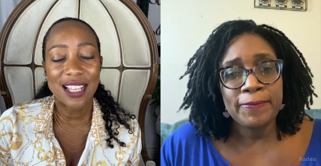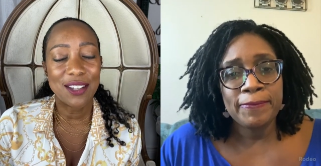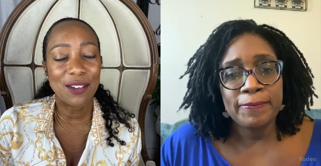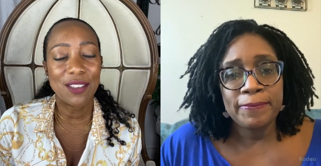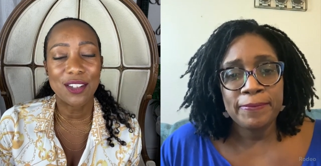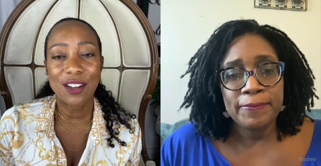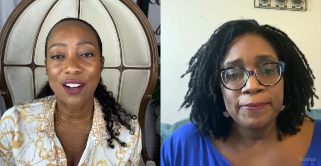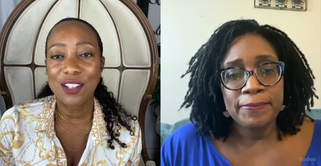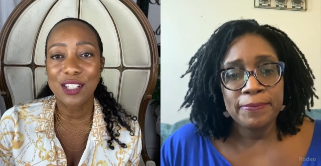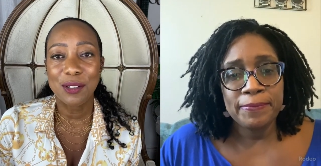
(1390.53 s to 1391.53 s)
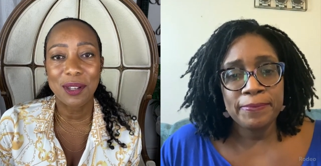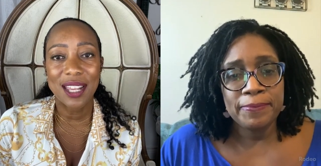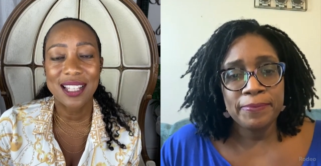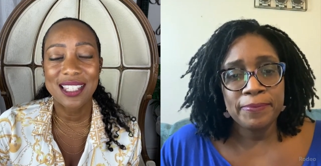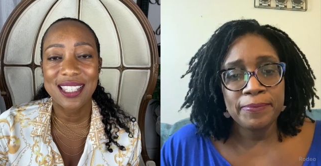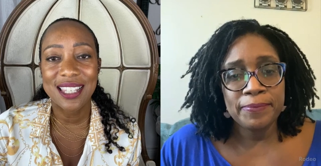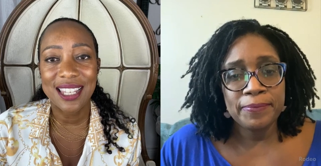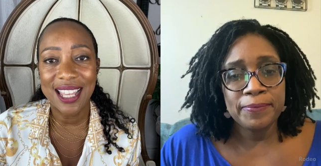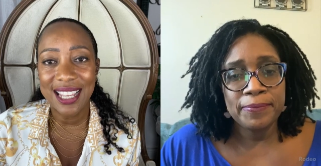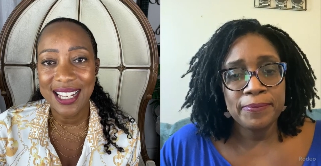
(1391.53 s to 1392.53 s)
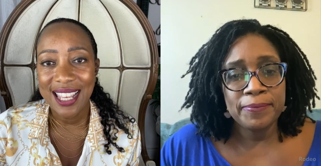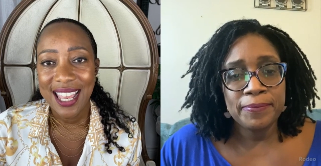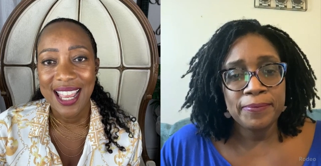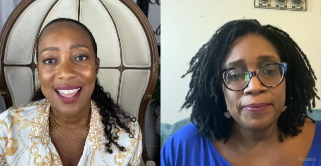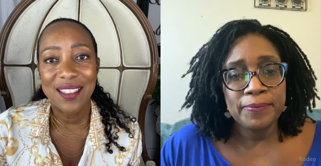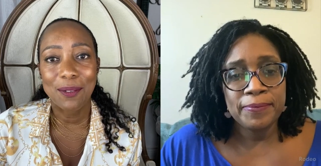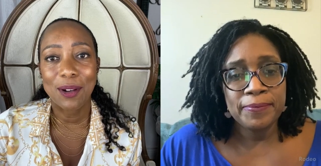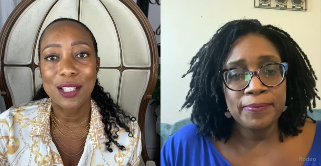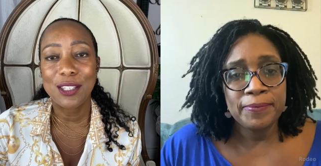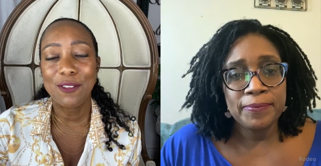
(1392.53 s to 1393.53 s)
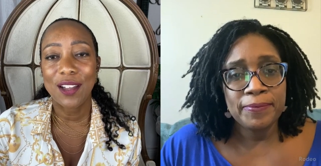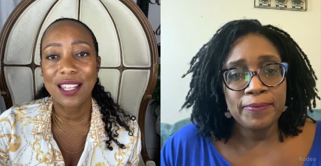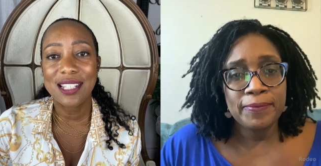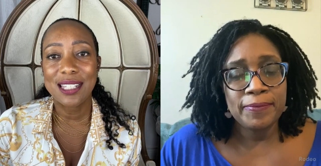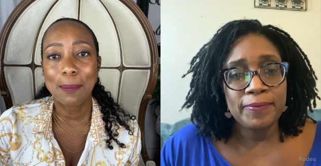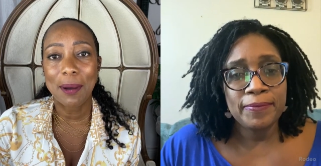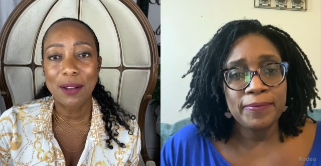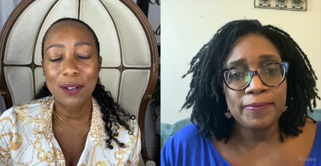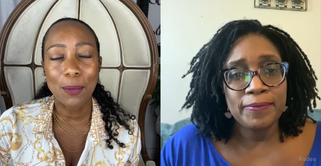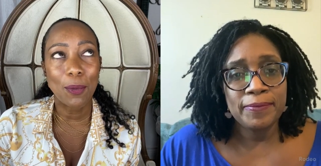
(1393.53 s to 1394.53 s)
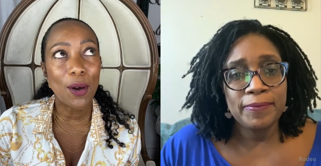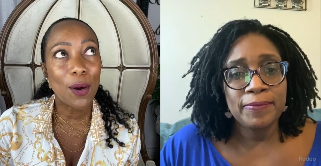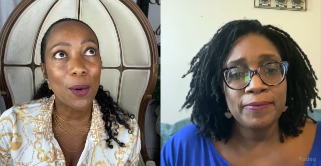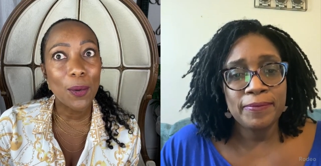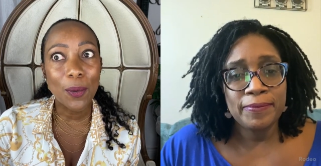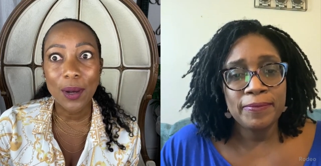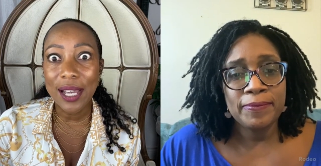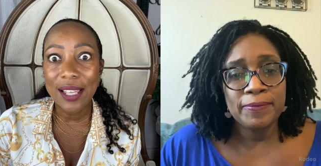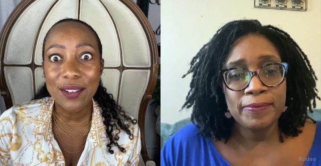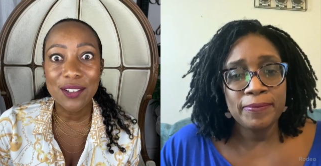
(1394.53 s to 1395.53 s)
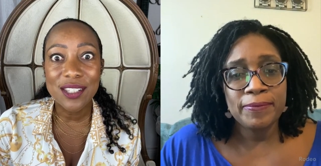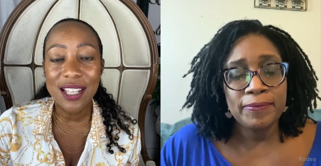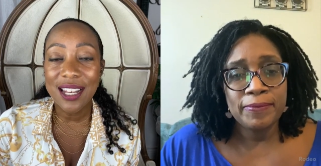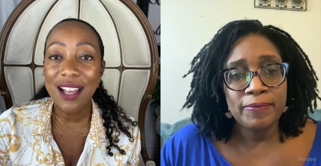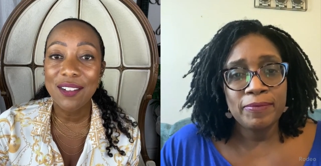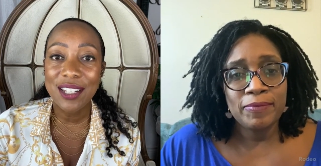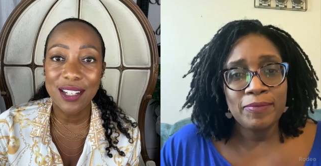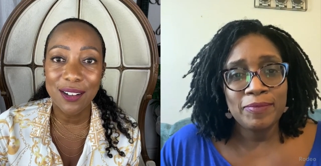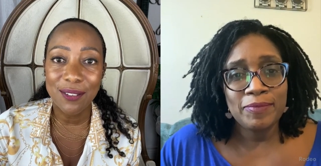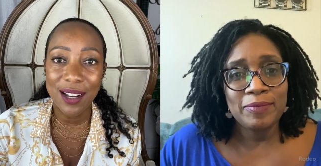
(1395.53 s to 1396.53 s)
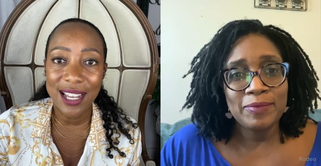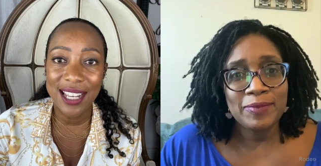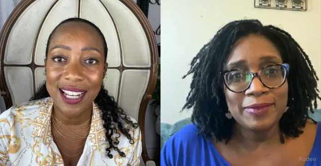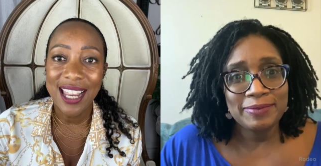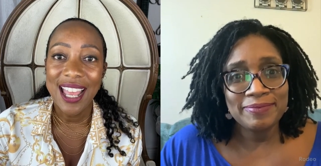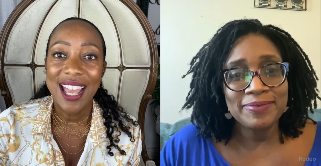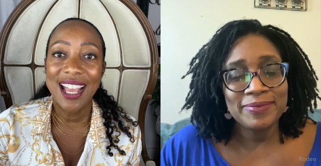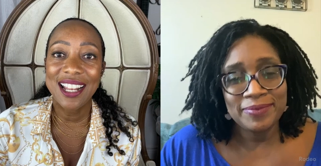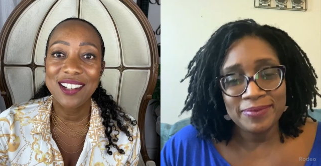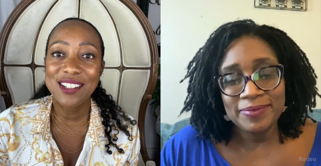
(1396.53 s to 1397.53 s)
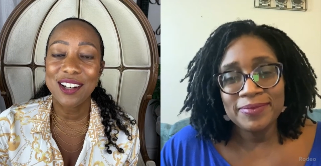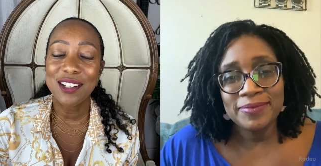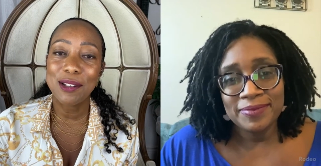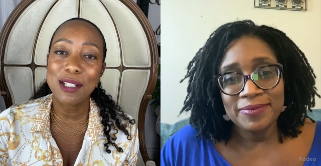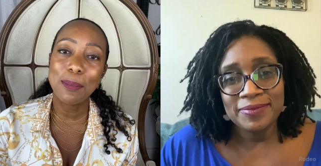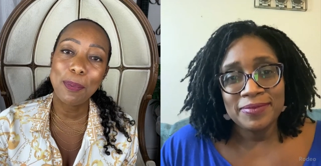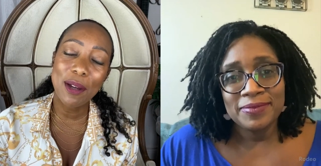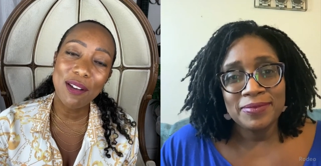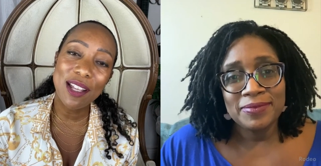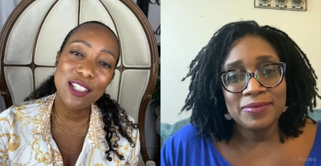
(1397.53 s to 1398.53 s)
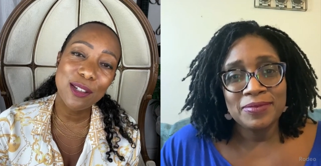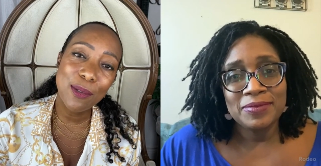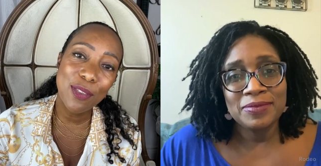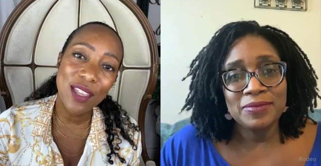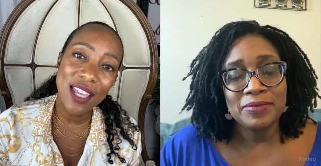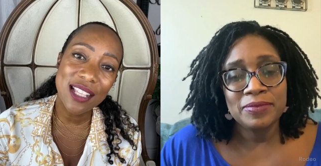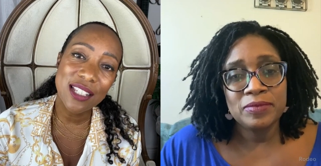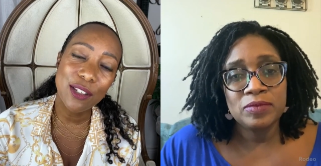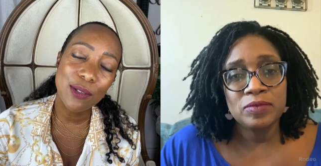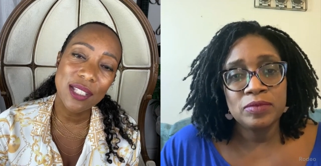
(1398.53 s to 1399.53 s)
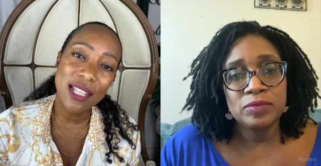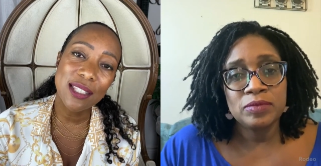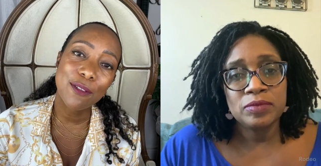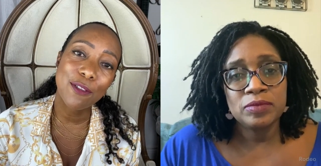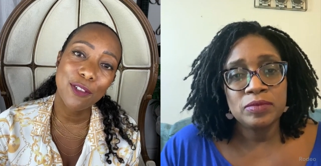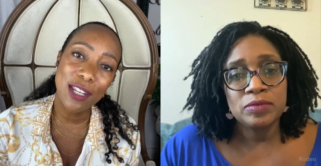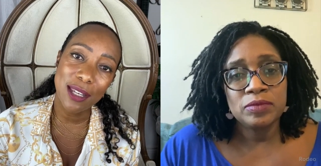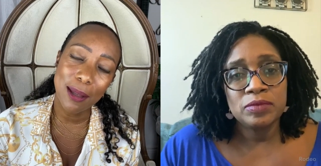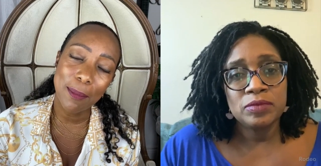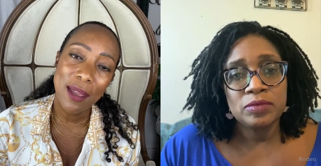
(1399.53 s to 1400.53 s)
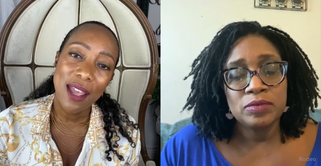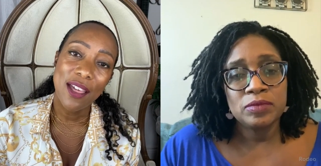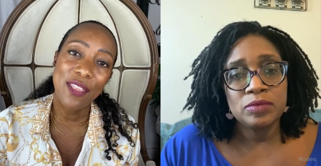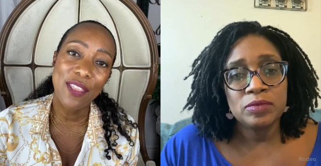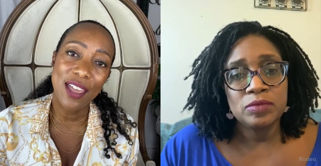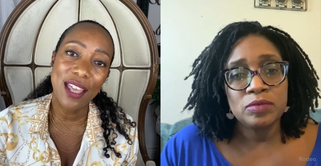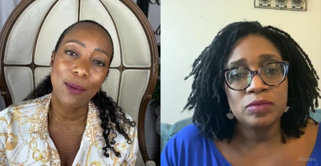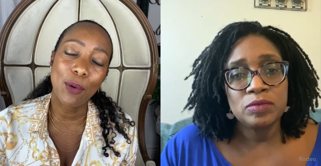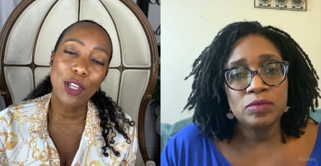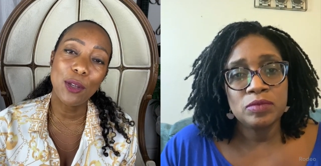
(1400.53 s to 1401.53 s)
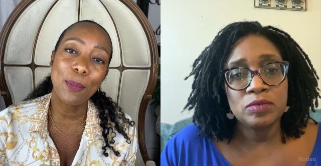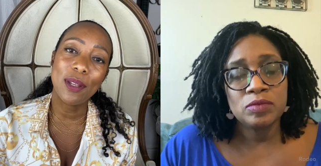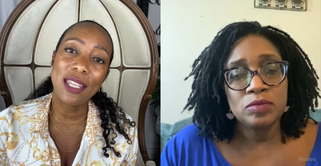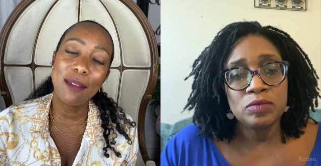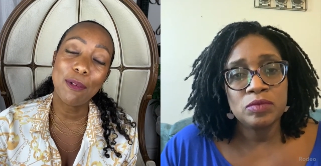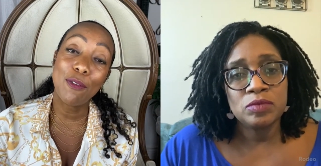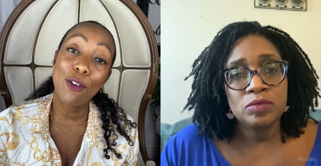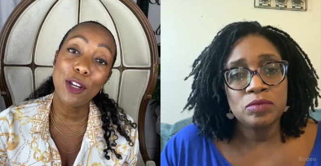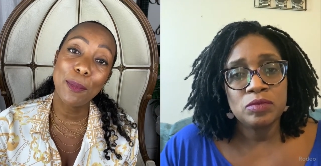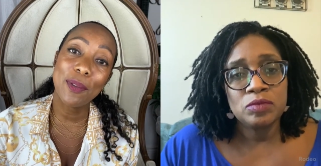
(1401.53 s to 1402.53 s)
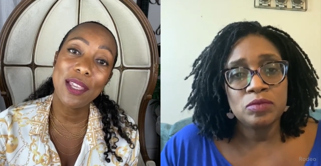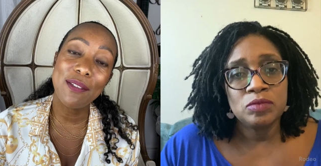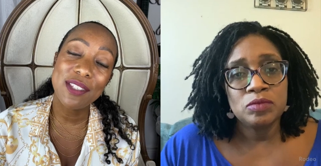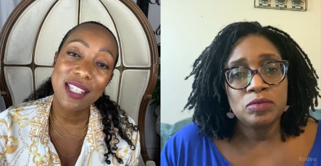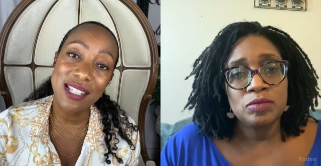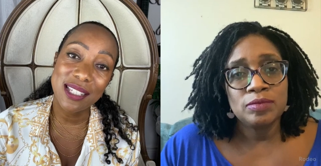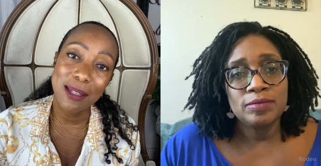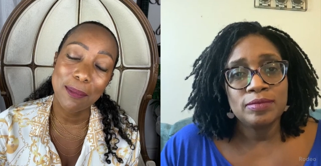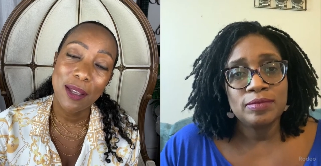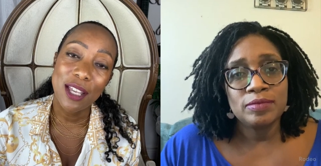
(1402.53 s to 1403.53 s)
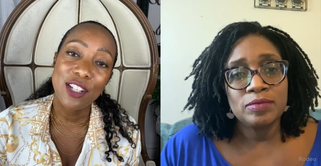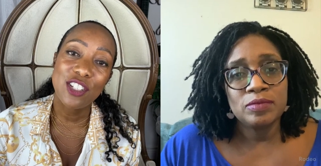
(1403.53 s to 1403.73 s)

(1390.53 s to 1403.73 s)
Speaker 1: it's like you're in the darkness and you can't see the light. And then once you finally step out, you go, whoa, okay, there's sun out here, right? And you start to experience new things, a new sense of freedom. Then what you believe before, your belief system